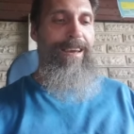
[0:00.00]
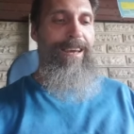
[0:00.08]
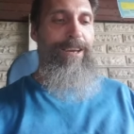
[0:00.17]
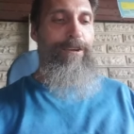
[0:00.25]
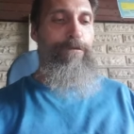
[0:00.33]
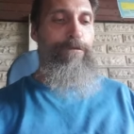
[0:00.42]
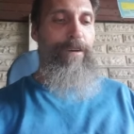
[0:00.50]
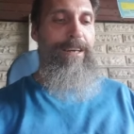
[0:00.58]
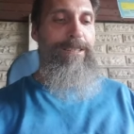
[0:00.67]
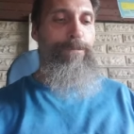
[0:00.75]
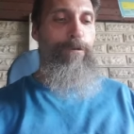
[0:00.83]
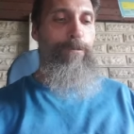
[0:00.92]
In her
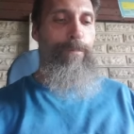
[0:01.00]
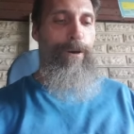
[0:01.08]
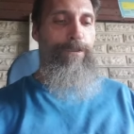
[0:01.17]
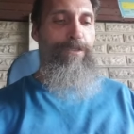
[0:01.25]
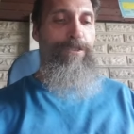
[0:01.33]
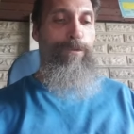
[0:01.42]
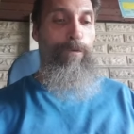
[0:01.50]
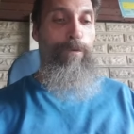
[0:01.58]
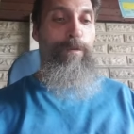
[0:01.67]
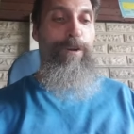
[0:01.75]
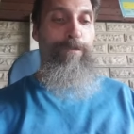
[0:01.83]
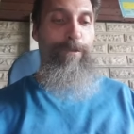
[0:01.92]
Facebook post, the
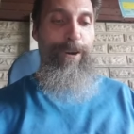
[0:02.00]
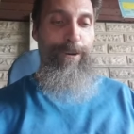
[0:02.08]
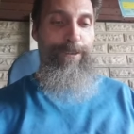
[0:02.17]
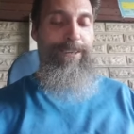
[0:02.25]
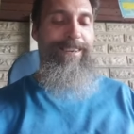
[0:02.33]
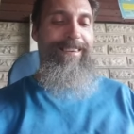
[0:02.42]
woman wrote,